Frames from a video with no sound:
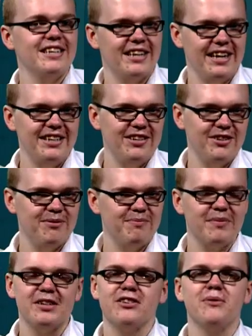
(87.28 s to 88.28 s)
guest
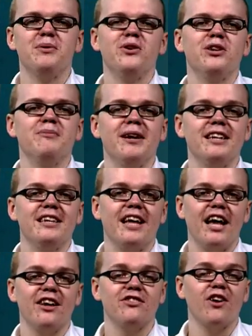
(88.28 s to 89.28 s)
is someone who demanded
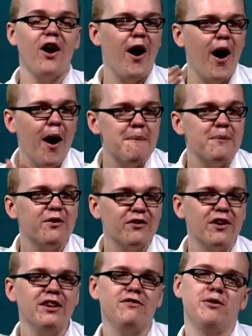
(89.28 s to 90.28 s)
cash up
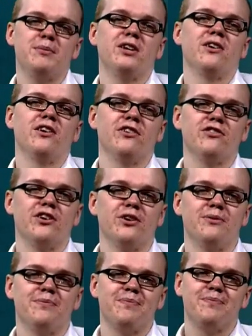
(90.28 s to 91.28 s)
front for being on our show.
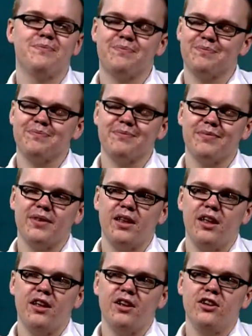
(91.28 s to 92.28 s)

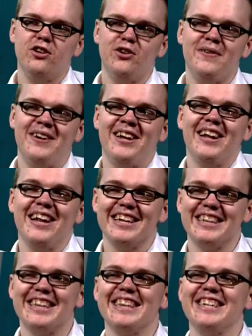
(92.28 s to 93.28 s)
You do realise
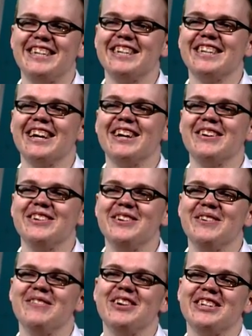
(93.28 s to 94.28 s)
that this is a
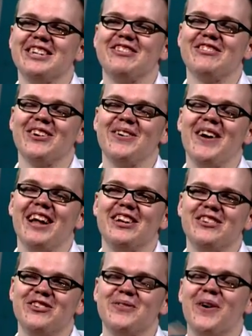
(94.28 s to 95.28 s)
university show and
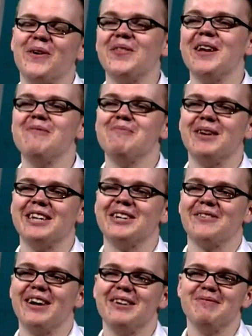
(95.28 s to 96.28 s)
you owe them money,
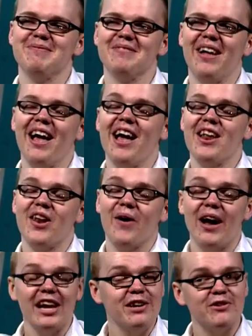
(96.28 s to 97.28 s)
right? Now
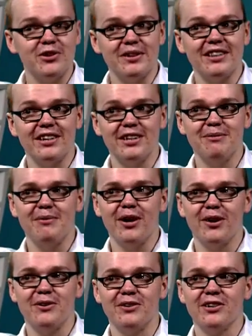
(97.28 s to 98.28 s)
hand over
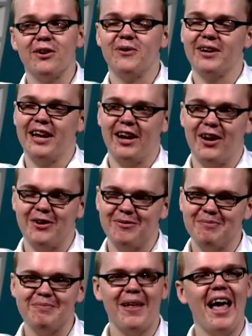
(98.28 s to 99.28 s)
£3,000 or get out.
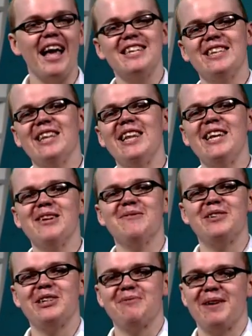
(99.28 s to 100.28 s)
It's Liam
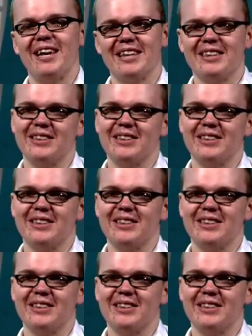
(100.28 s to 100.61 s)
Smith.